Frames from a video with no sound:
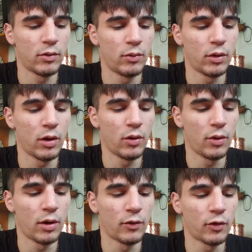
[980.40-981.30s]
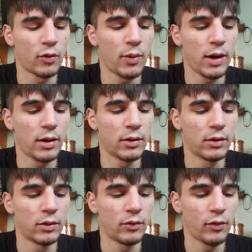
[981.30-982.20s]
We'll go Archer Queen
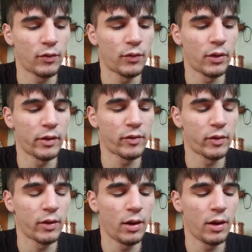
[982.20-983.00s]
just for this,